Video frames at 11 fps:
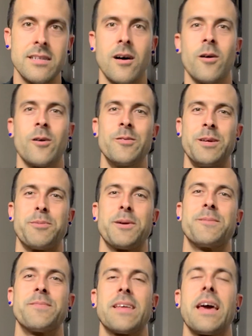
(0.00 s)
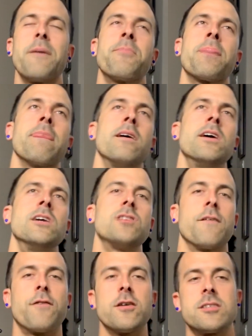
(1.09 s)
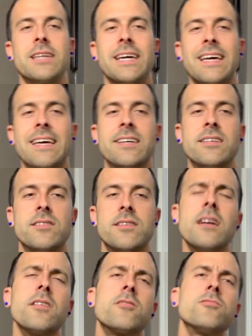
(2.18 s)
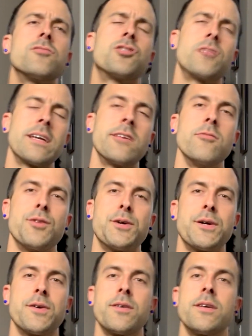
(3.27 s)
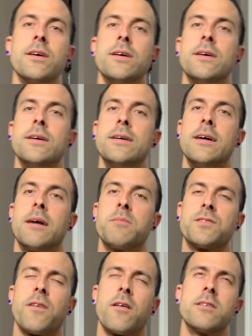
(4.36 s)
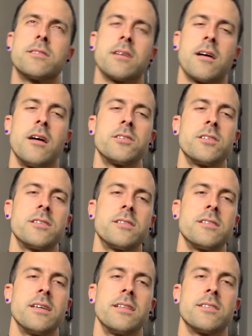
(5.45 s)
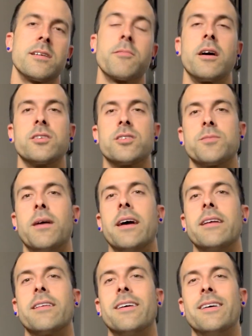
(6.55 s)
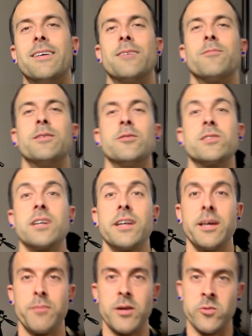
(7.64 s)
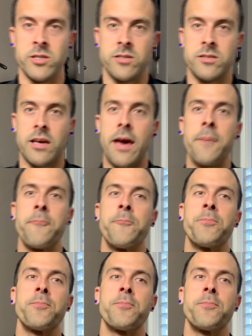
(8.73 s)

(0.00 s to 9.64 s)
I'll go deeper. Okay, so the first thing is a little trick you learn as far as the conscious and the subconscious mind when you study hypnosis. Okay,